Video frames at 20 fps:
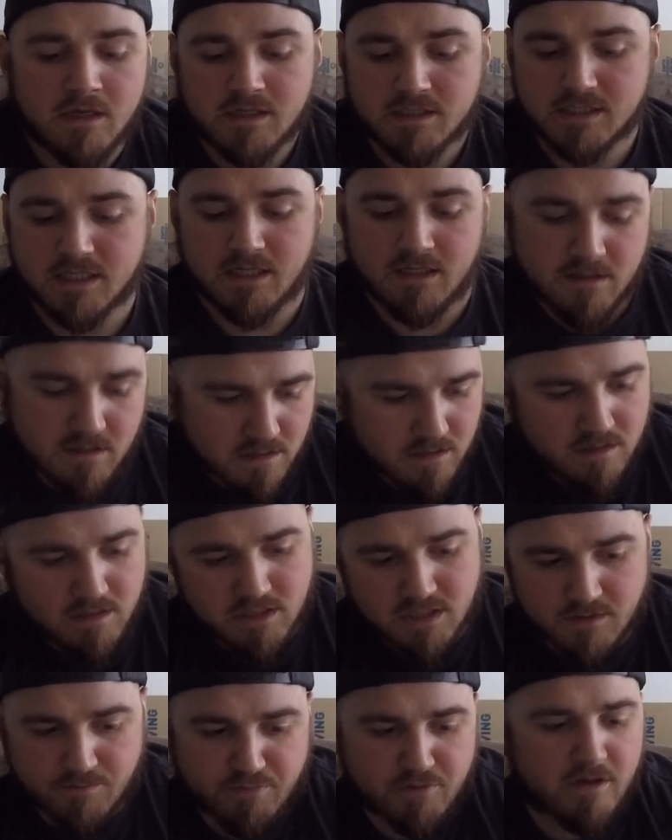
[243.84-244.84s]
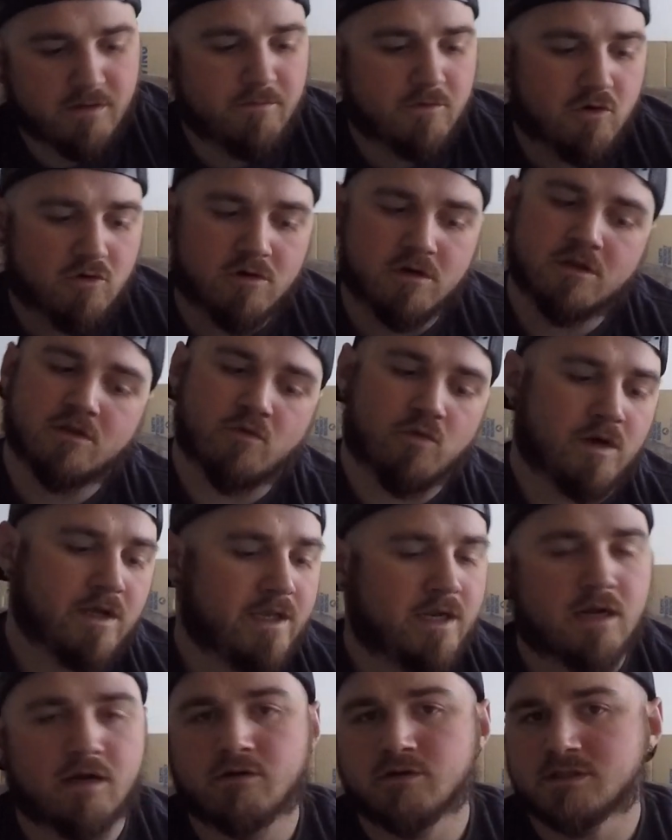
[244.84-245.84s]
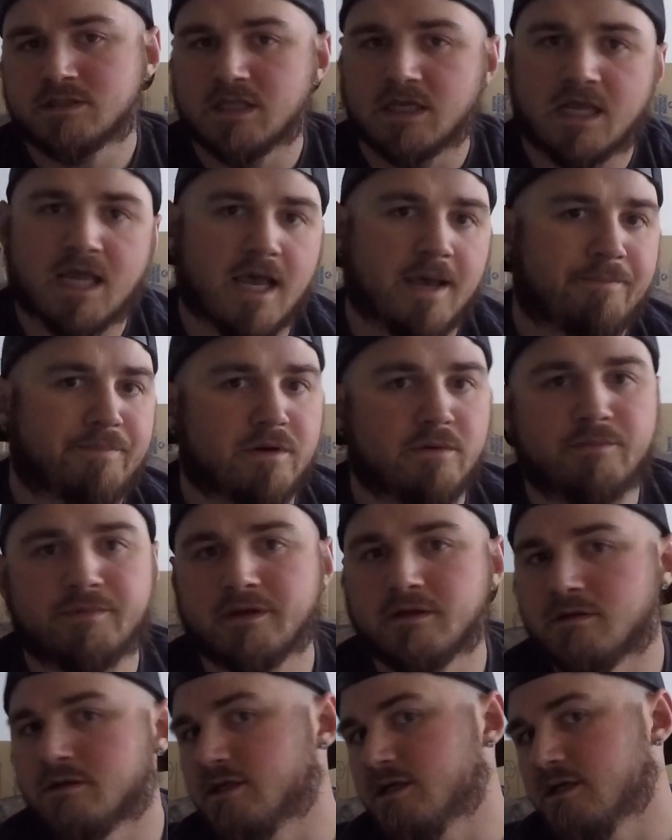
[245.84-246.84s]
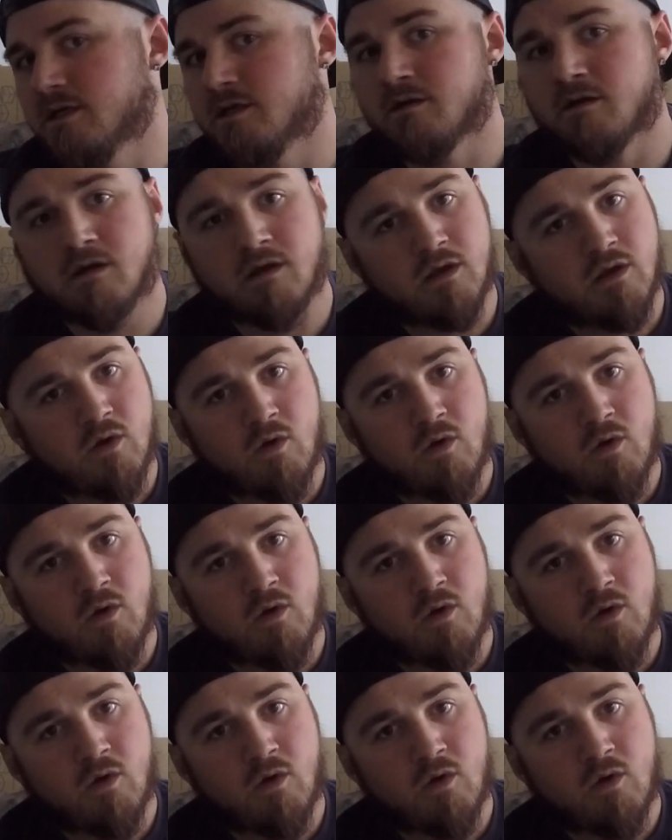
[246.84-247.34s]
take the Supreme Court, the White House, the Capitol building,